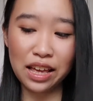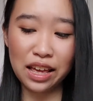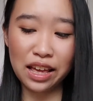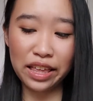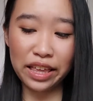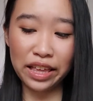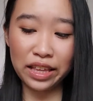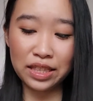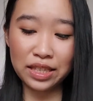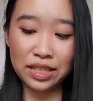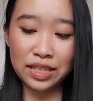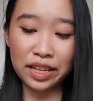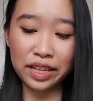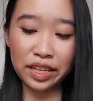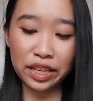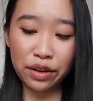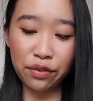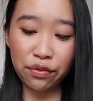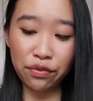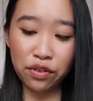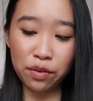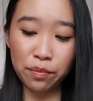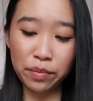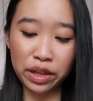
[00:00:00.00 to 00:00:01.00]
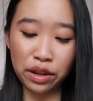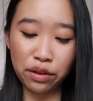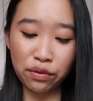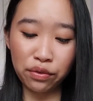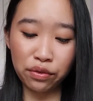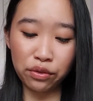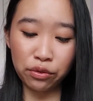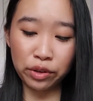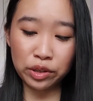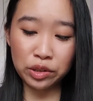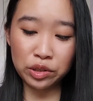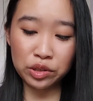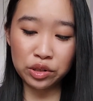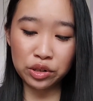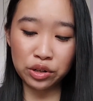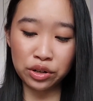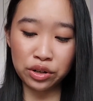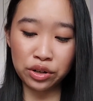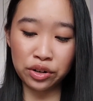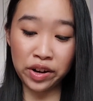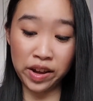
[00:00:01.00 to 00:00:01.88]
It's a gift from Influencer,